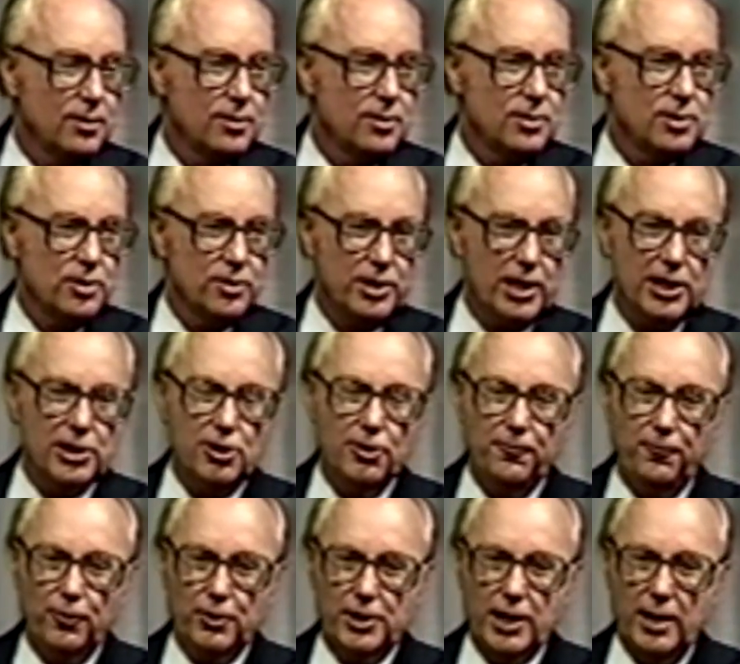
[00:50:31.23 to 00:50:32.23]
So he's got two
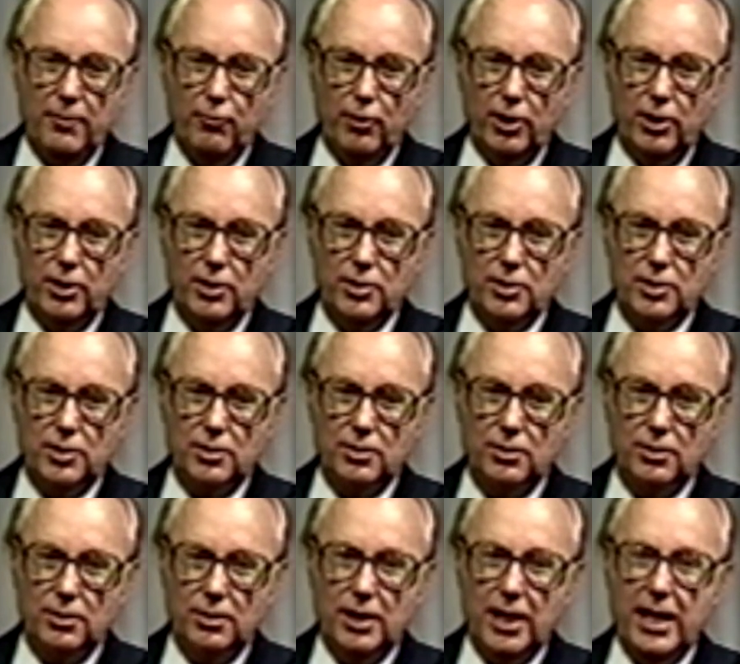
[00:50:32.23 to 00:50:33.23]
full-time workers.
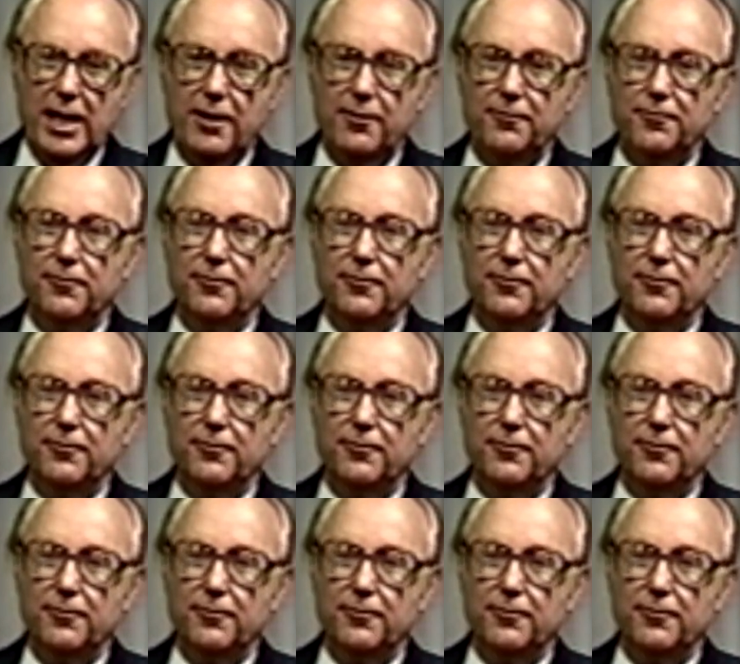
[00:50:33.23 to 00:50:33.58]
They have